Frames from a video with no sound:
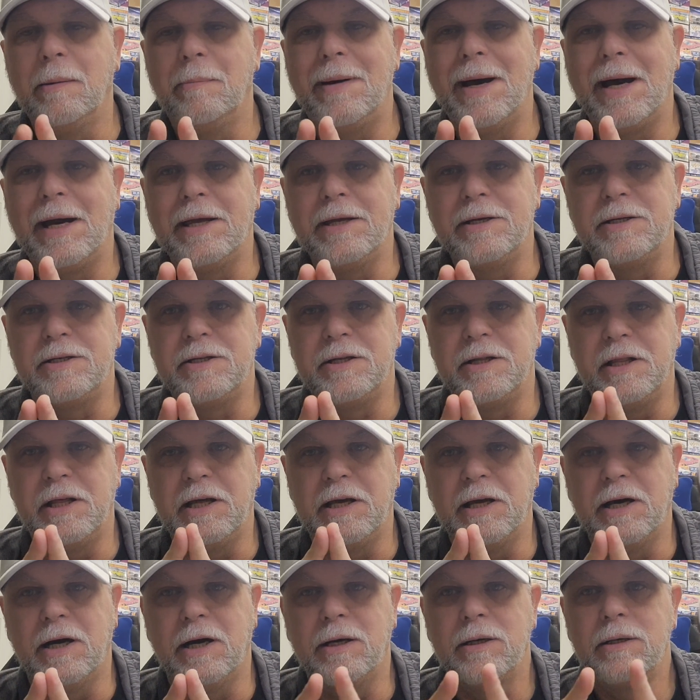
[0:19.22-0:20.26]
back into
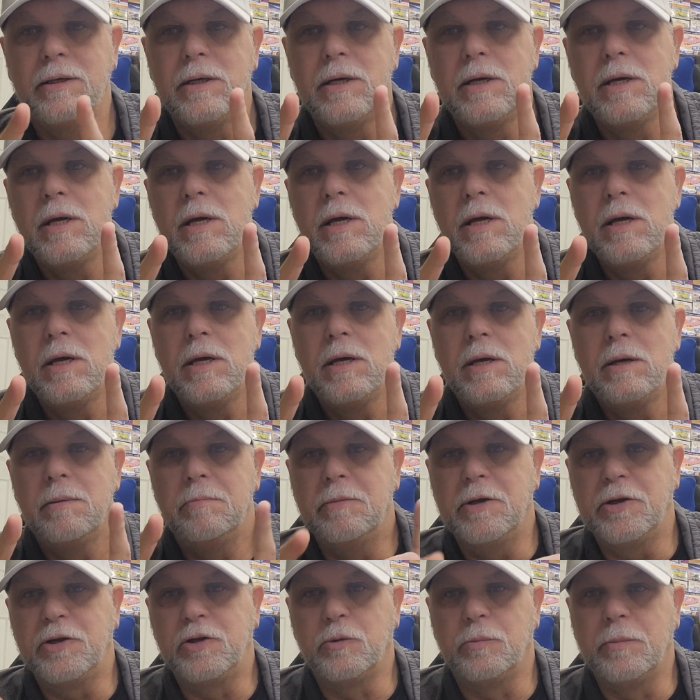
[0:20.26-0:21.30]
the
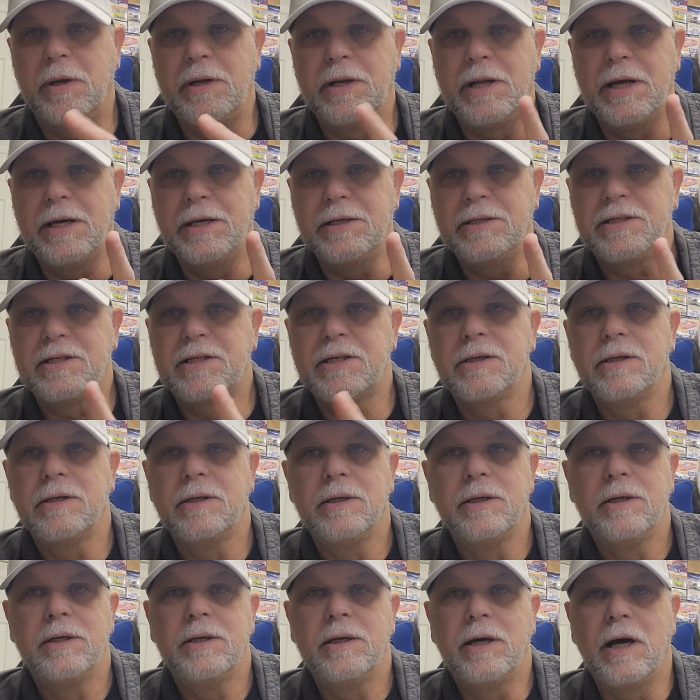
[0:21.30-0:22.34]
mental Mondays
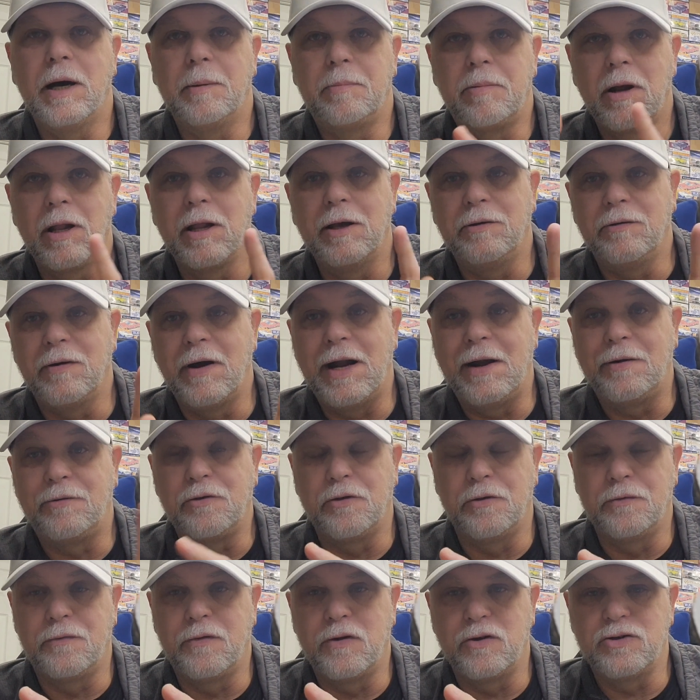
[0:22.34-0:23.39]
probably right after
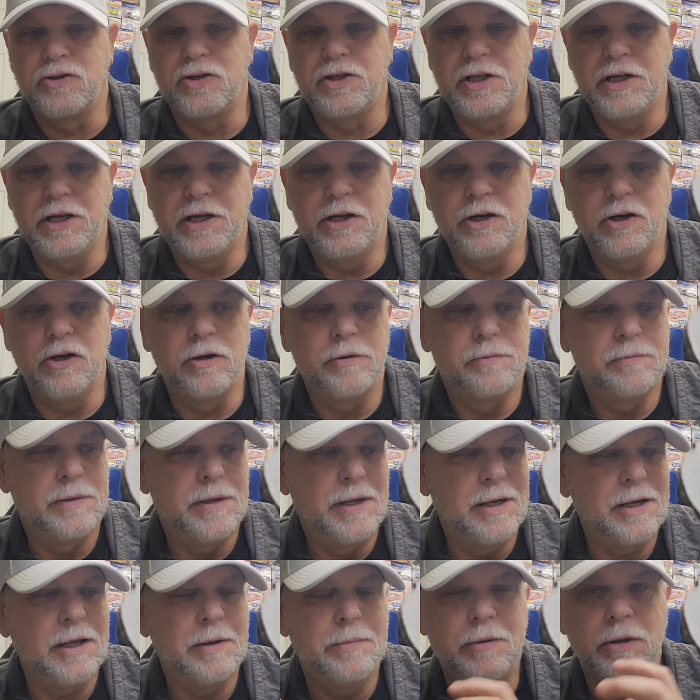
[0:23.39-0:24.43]
the first of the year.
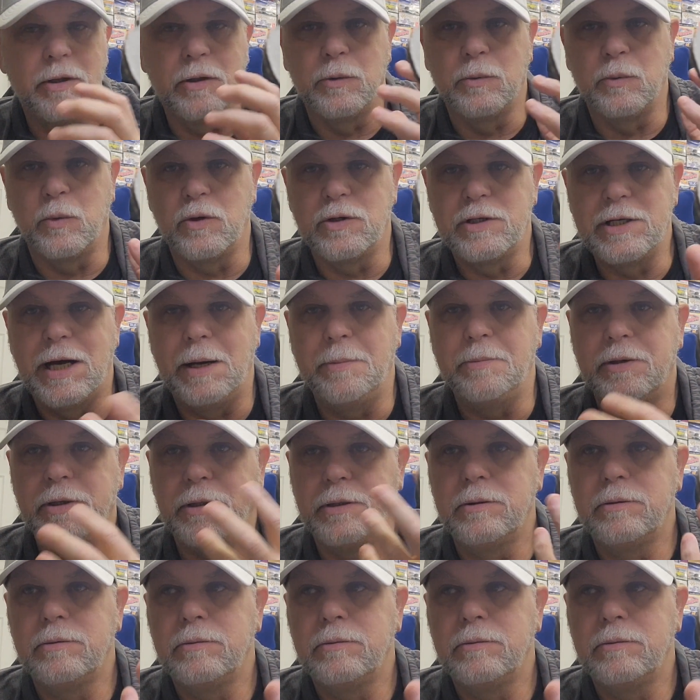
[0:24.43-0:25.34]
That'll give me a little more time to